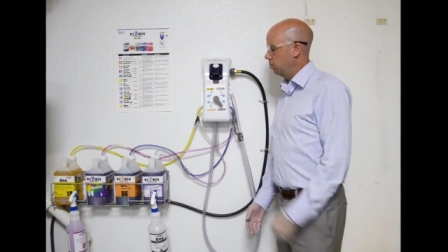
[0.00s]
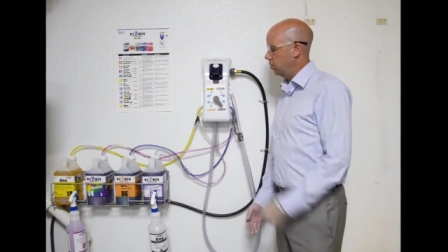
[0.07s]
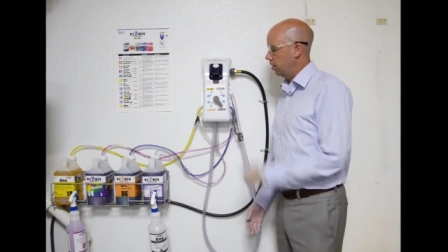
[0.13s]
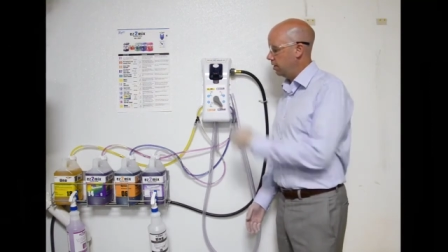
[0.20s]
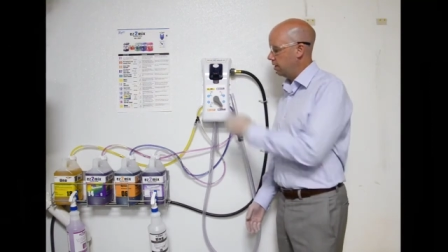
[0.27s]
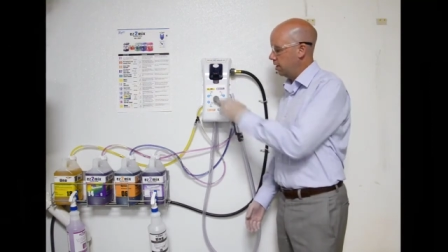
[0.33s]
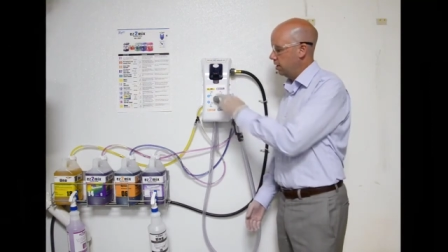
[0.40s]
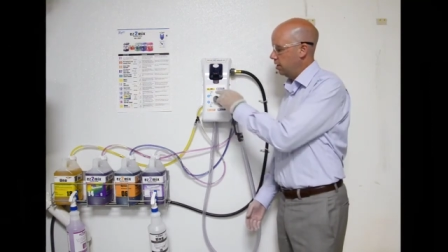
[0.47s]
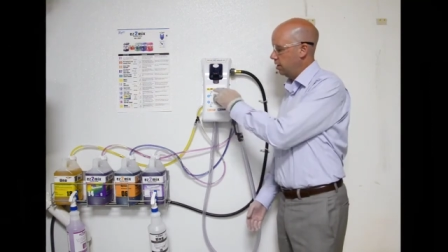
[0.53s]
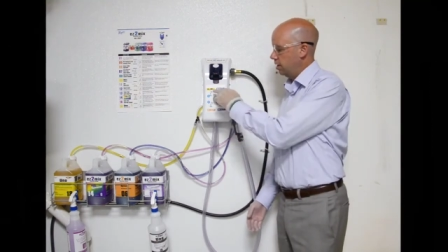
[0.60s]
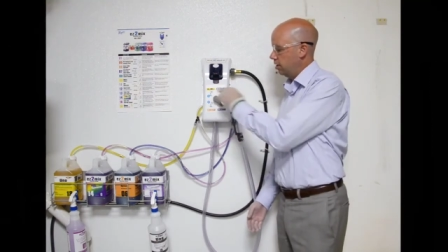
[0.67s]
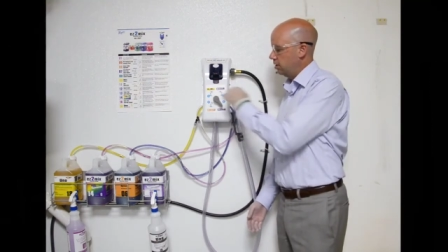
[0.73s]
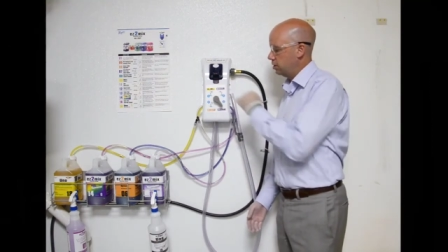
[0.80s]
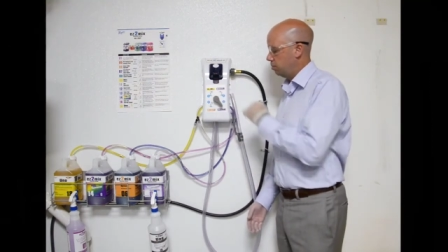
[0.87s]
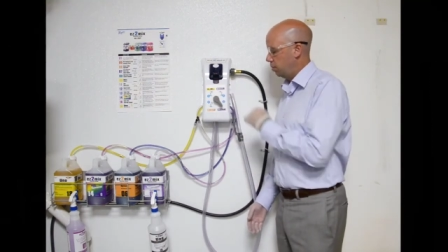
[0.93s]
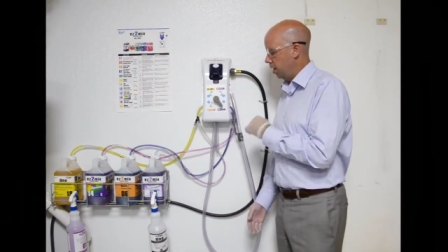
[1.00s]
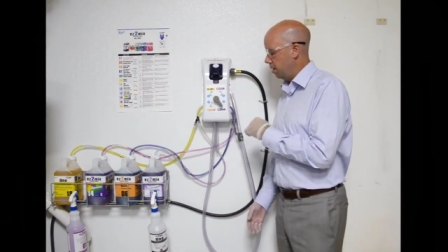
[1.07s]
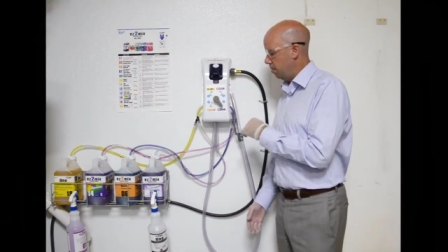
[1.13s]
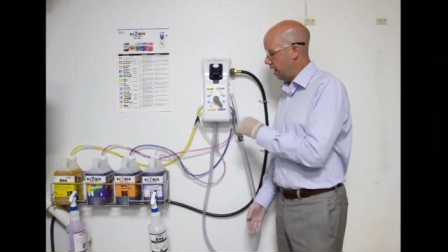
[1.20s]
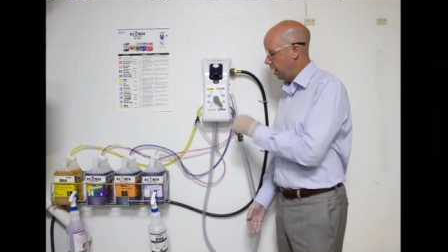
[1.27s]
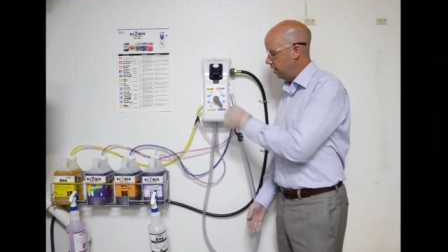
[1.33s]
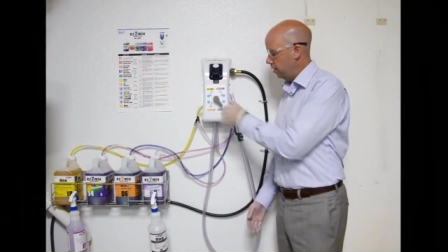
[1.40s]
with either spray
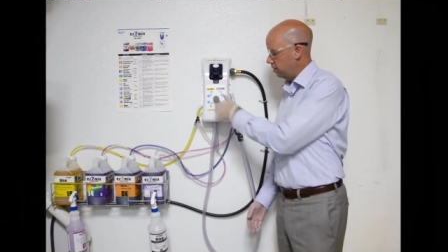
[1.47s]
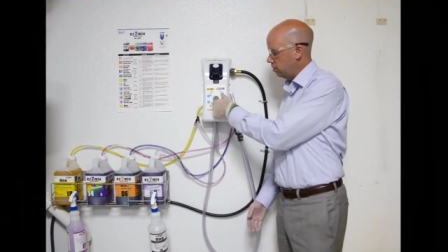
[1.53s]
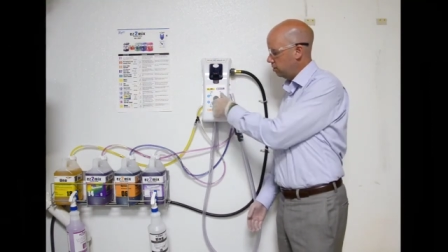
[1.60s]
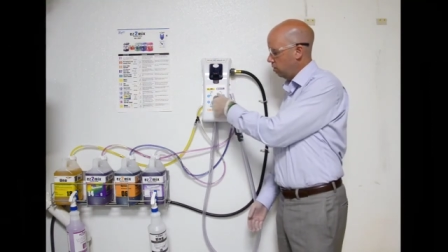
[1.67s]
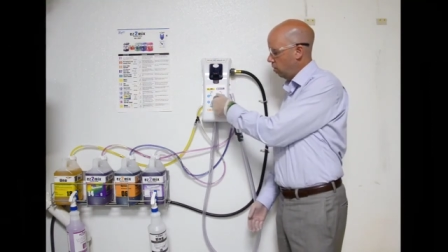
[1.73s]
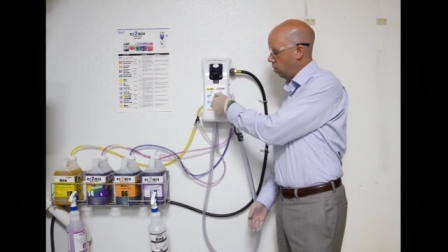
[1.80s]
bottles